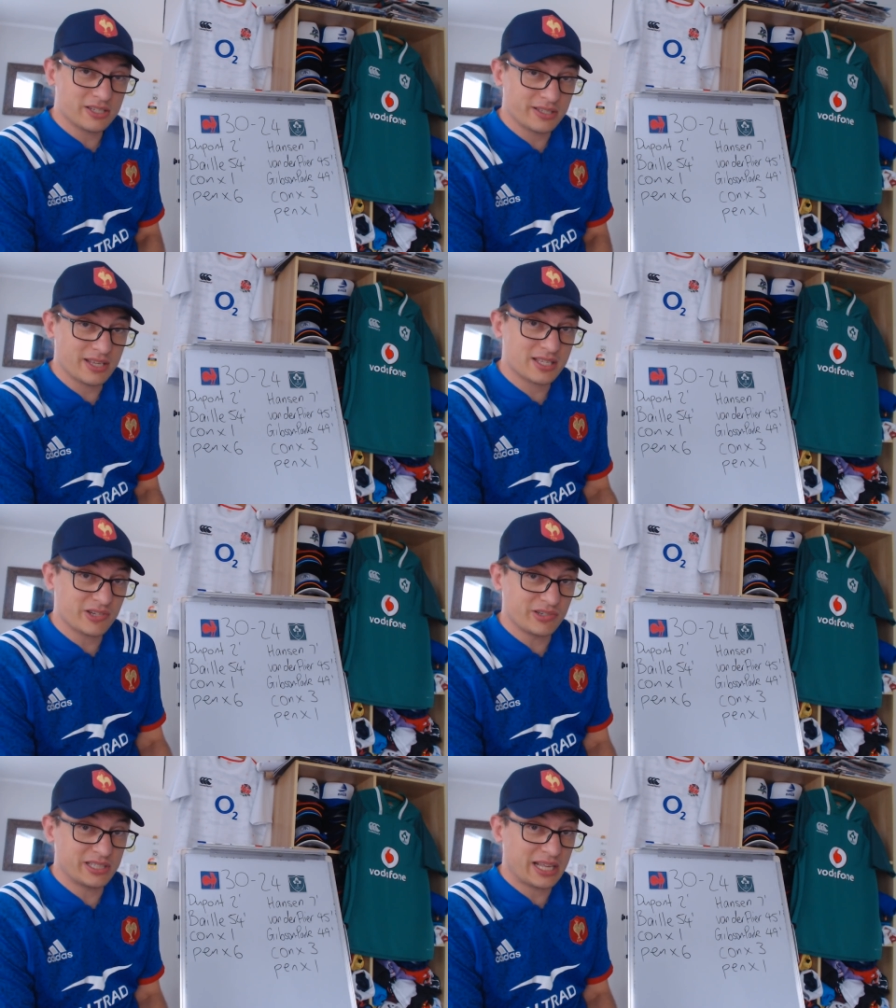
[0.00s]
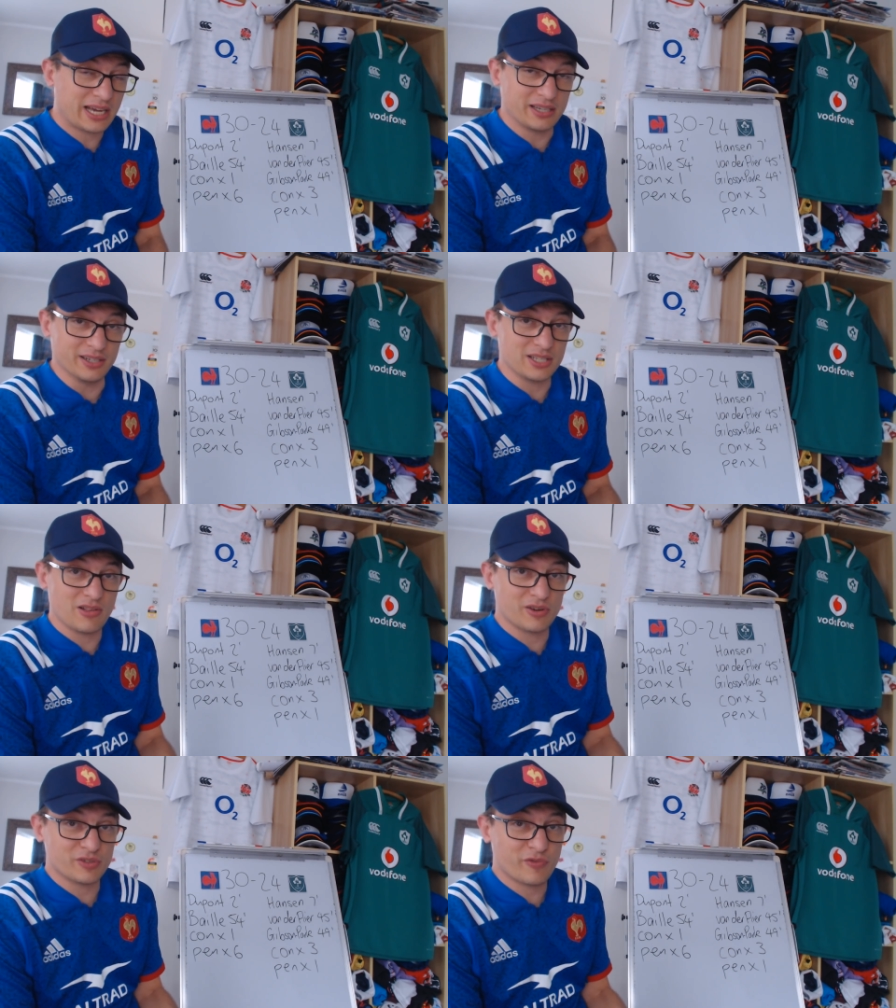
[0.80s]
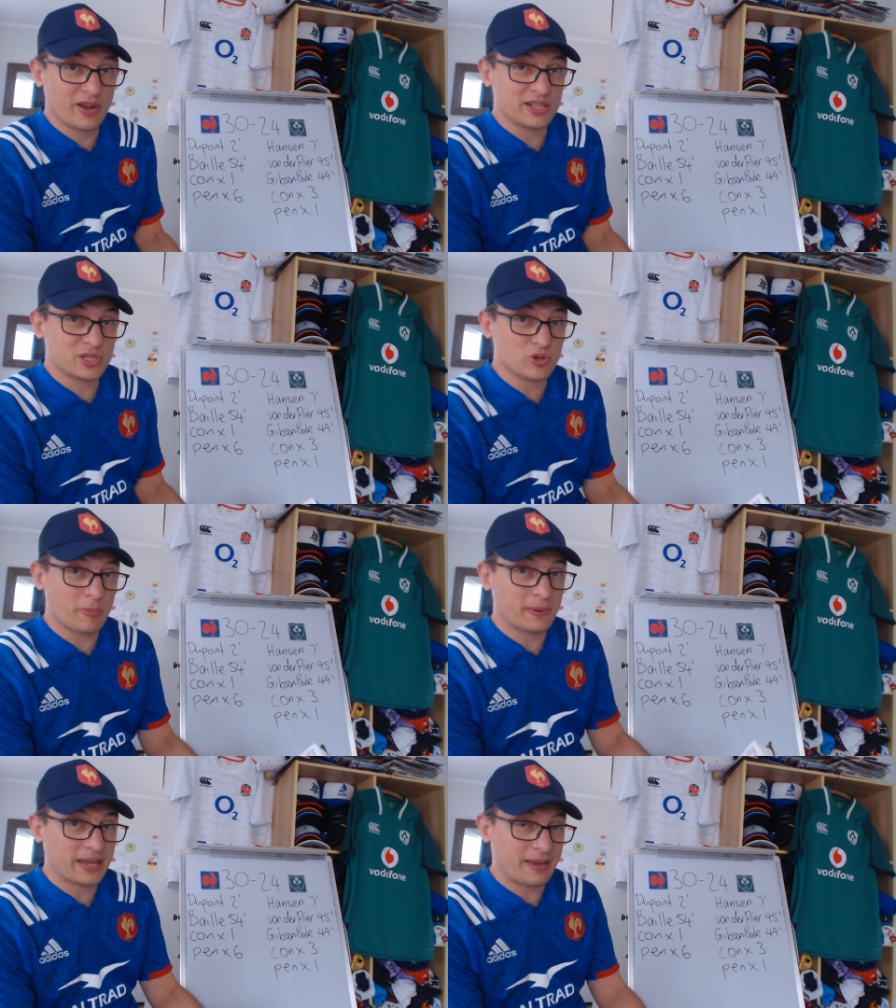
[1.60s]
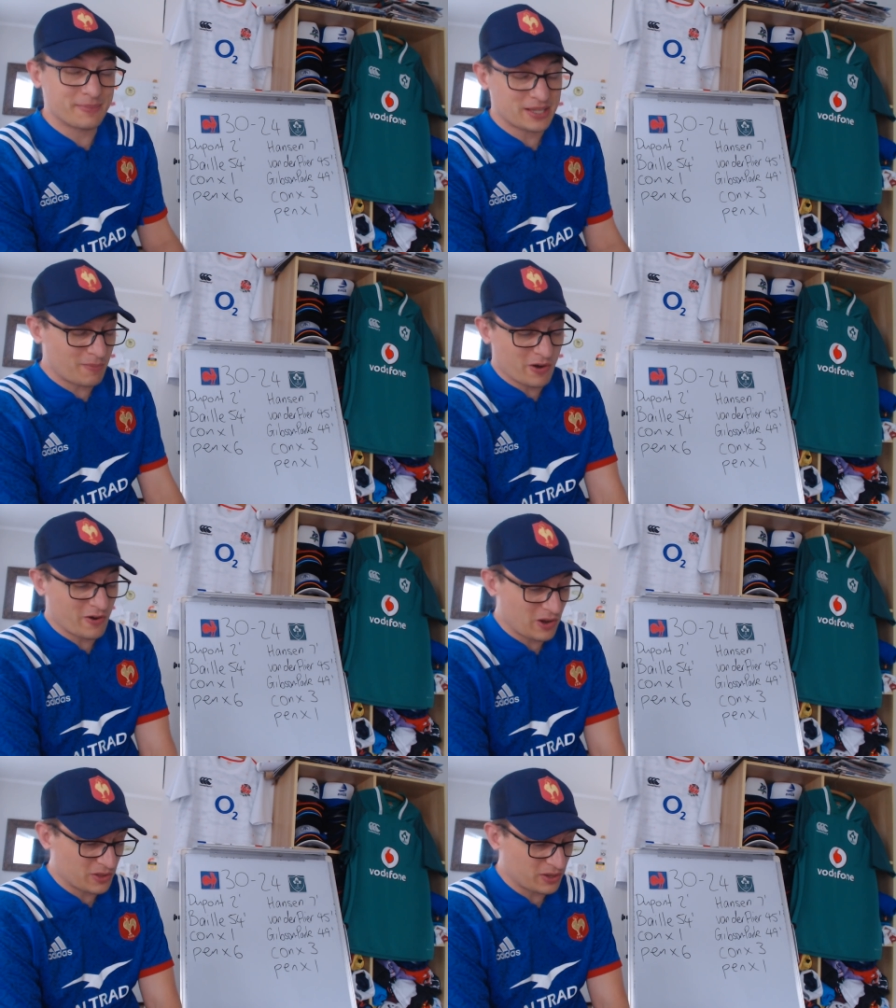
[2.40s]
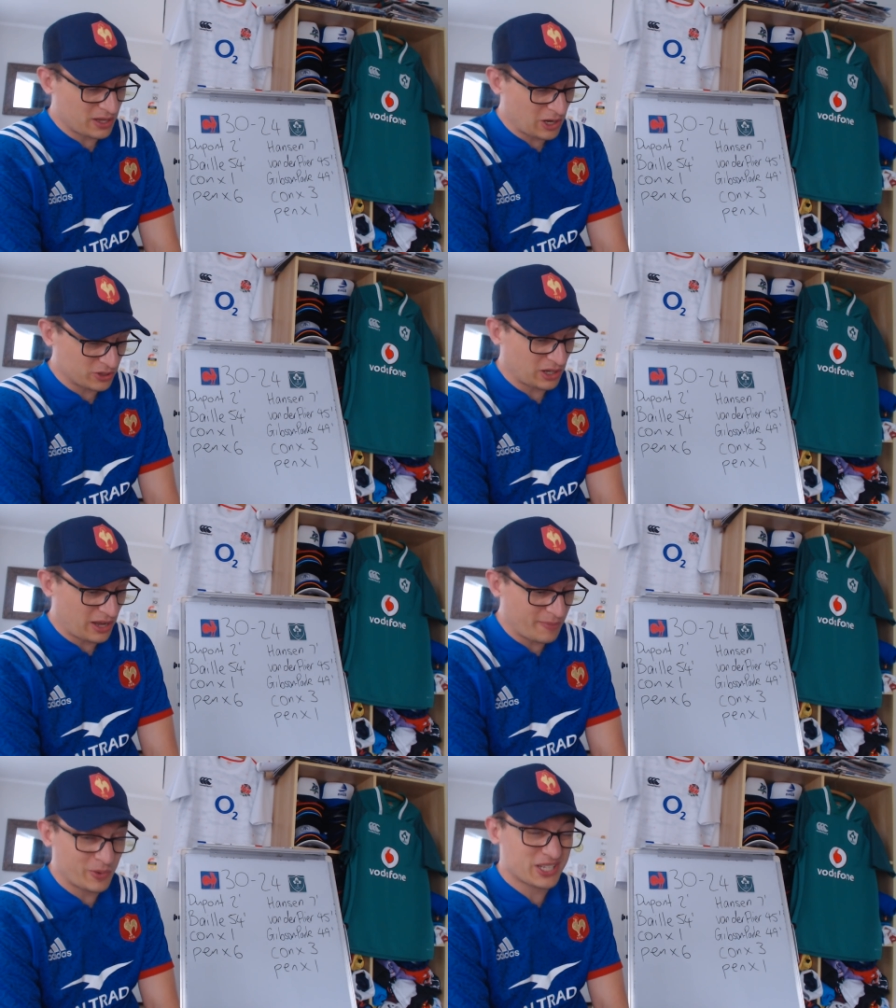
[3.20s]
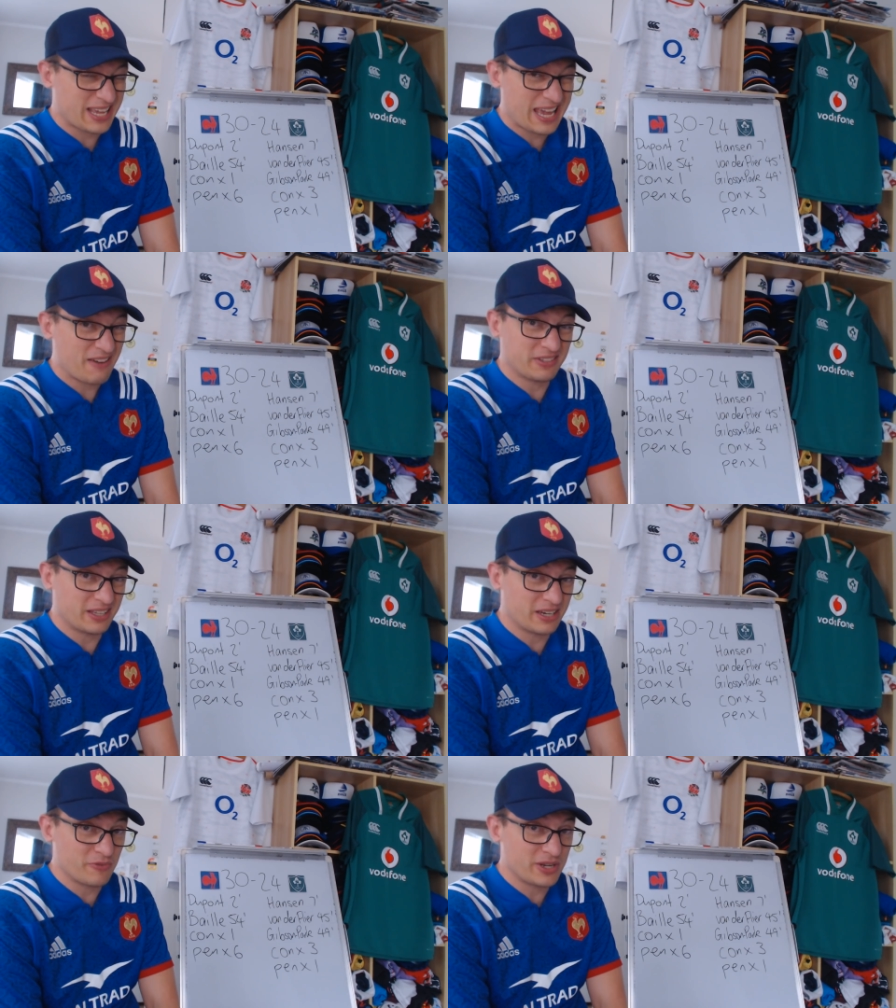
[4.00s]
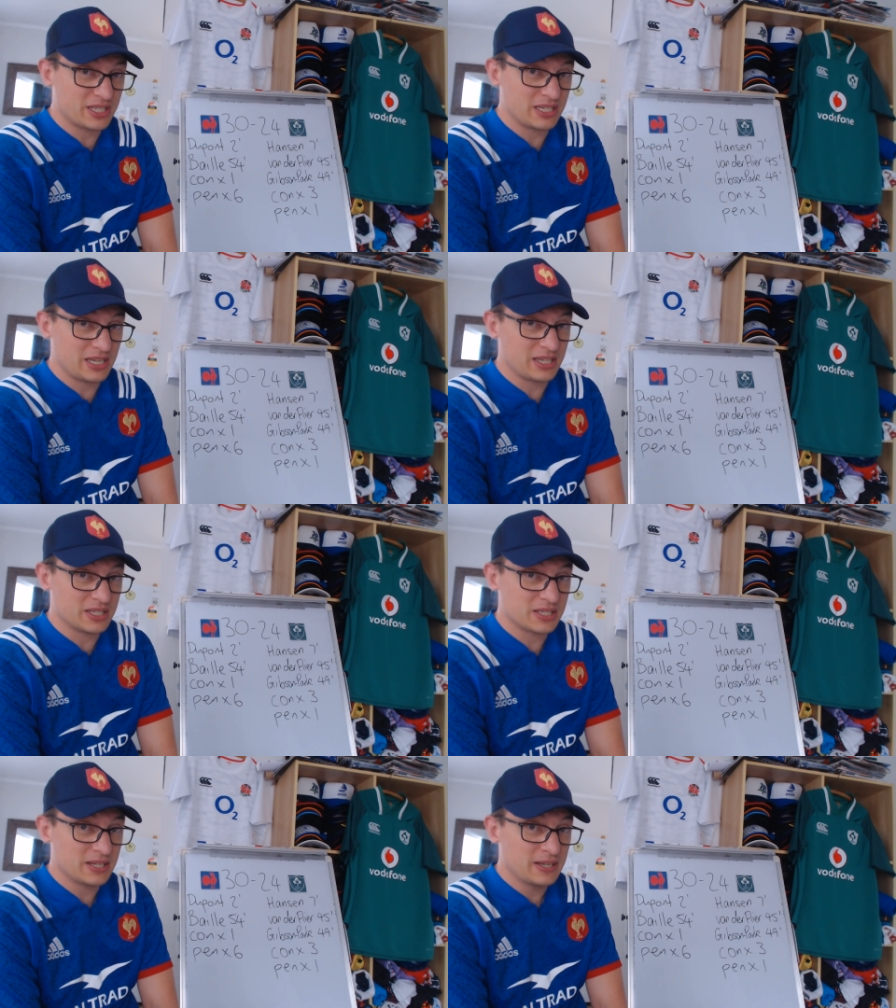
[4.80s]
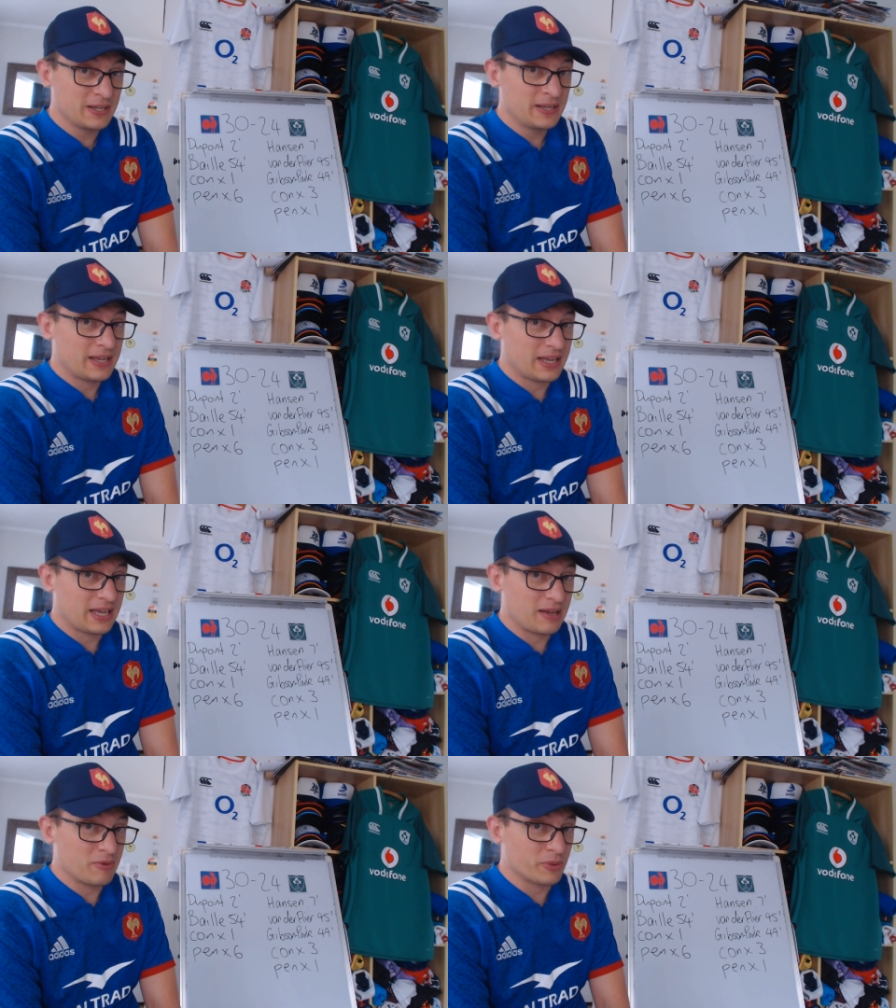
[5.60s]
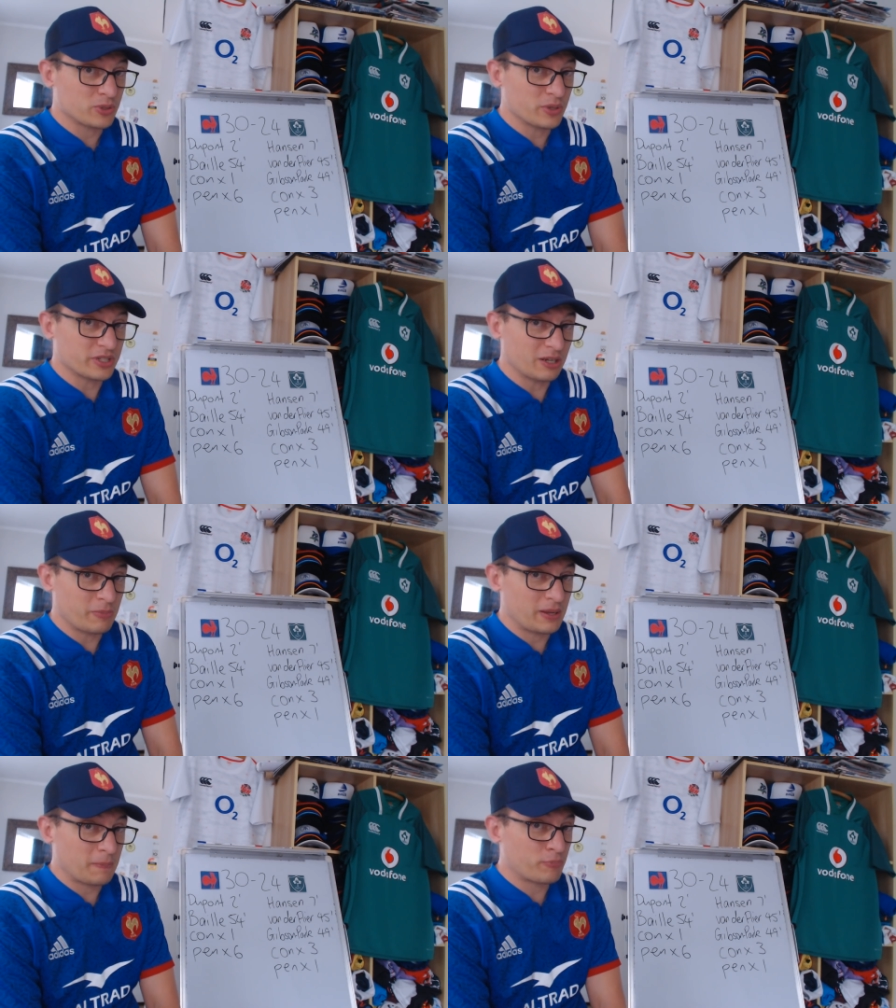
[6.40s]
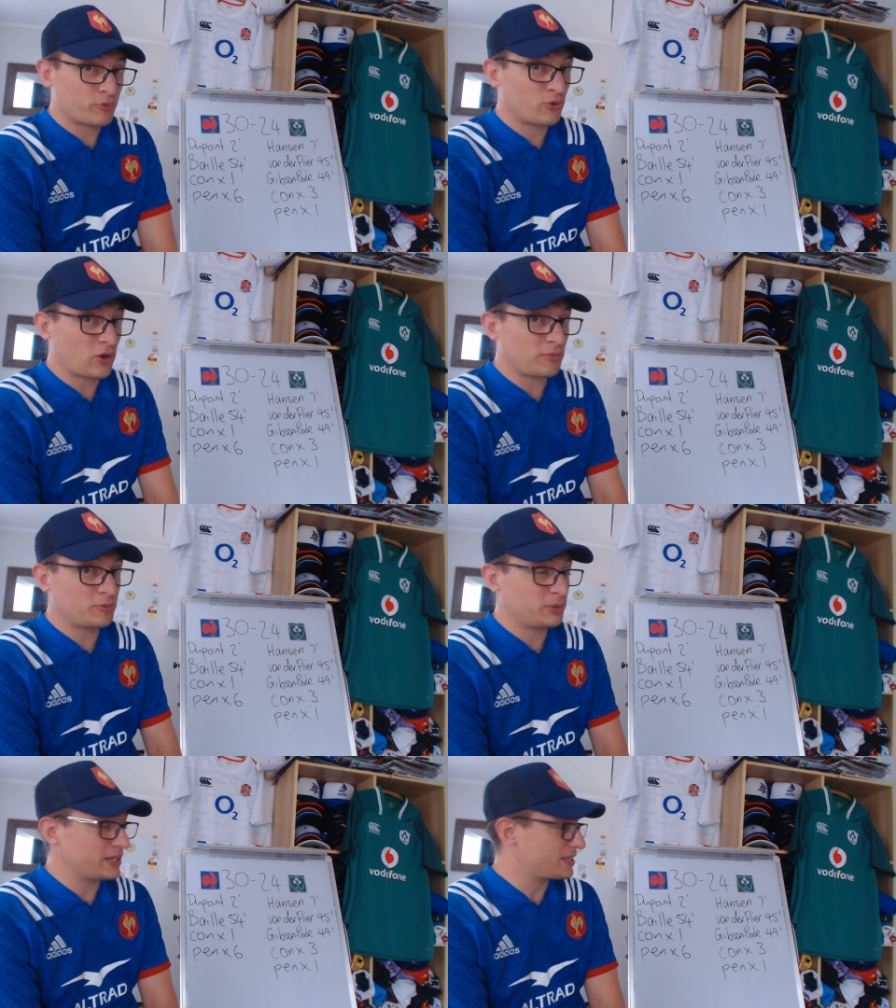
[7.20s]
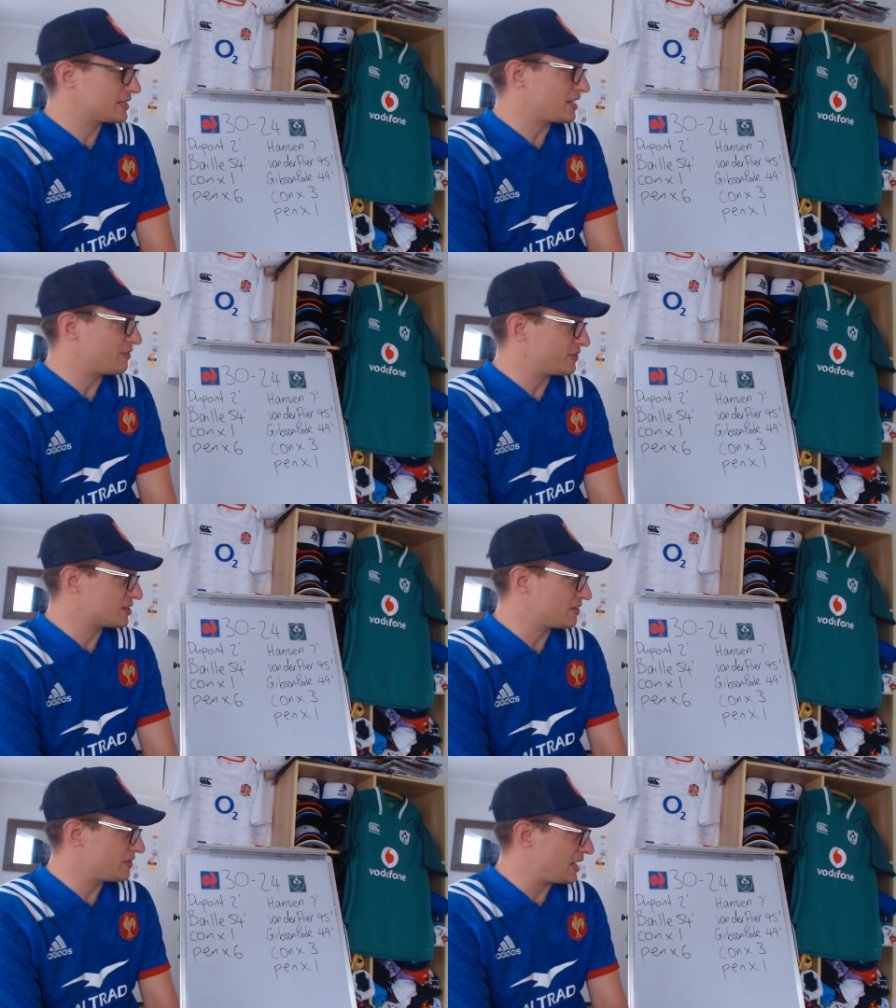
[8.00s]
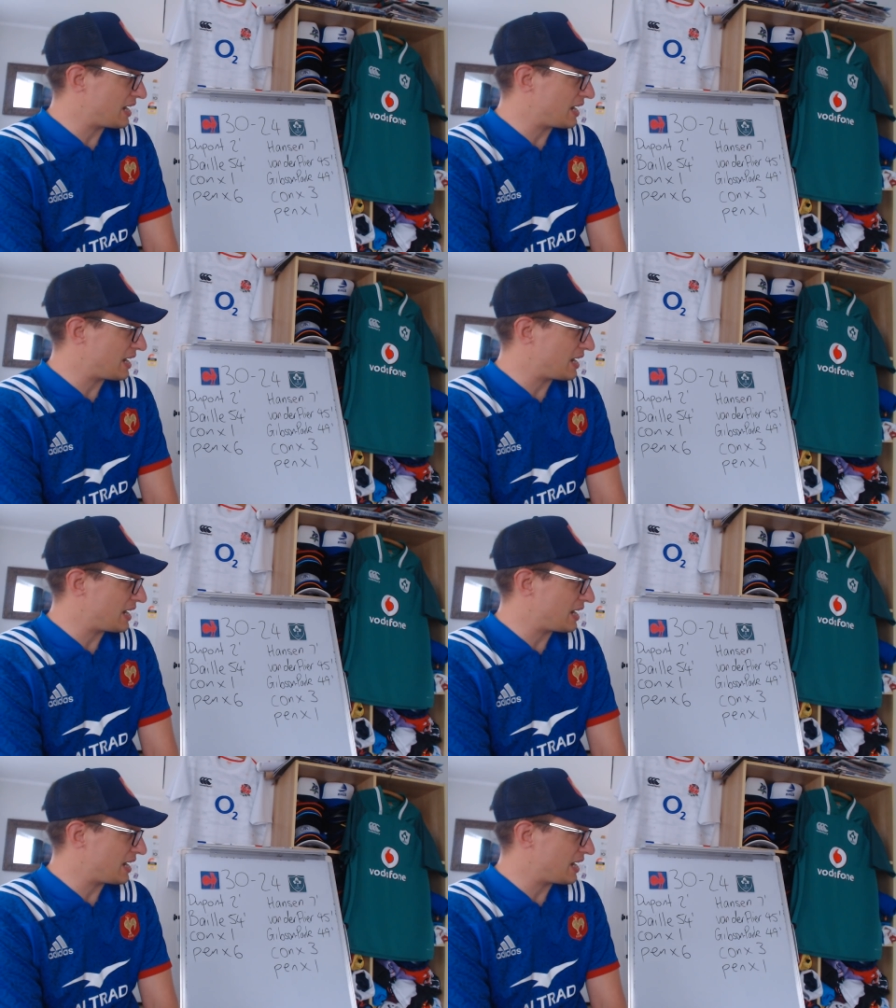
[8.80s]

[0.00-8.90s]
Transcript: so they're still in the hunt as long as France drop a game somewhere along the line, which they have done in recent years. It was always going to be probably the toughest of their